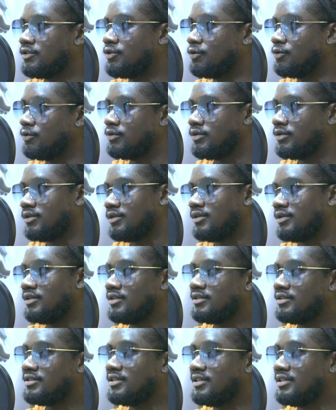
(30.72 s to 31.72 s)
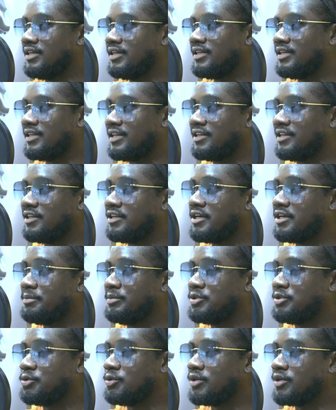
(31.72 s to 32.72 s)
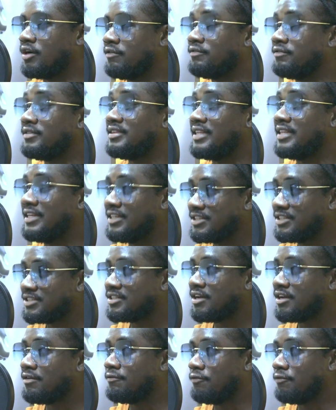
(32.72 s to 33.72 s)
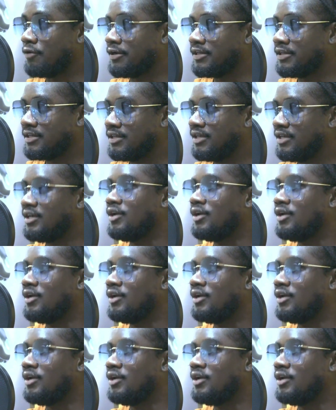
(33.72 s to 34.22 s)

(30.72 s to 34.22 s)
So, today in another episode of Things to Avoid,